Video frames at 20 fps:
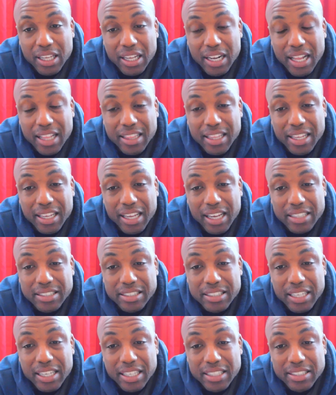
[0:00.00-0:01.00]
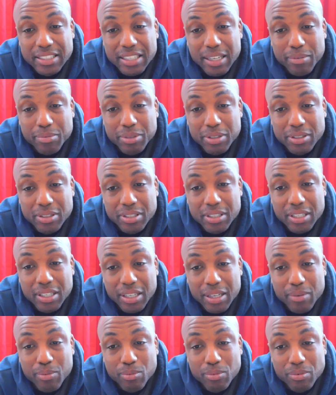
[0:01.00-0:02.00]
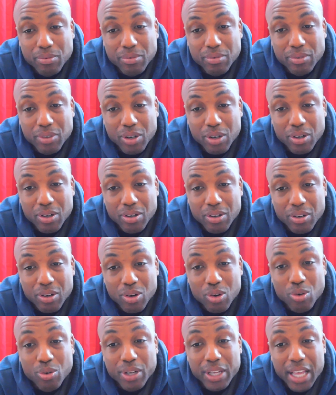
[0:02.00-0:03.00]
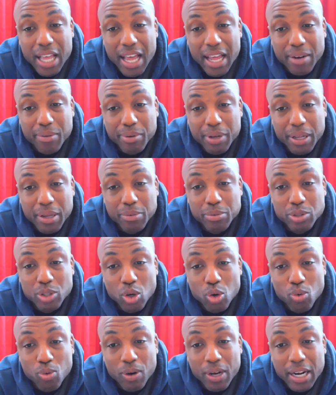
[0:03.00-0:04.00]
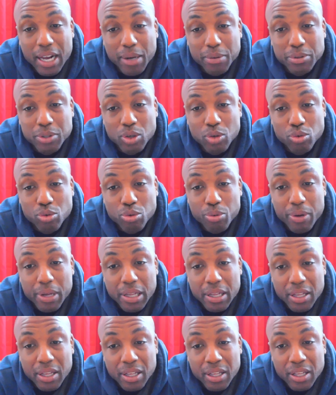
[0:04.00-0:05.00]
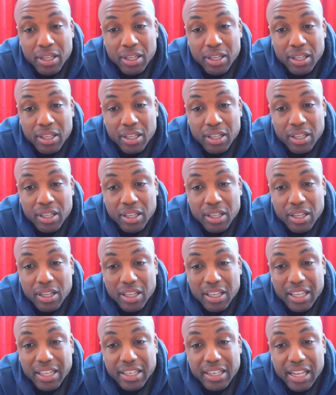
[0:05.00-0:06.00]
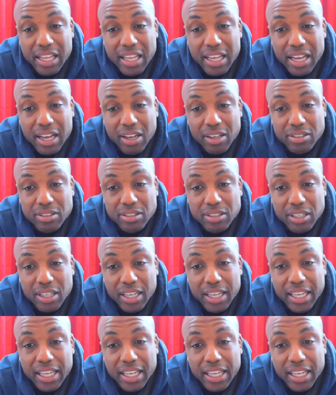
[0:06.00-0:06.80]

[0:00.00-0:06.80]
And I think I said something to him on the gallery. He was on one, I was on three in D House.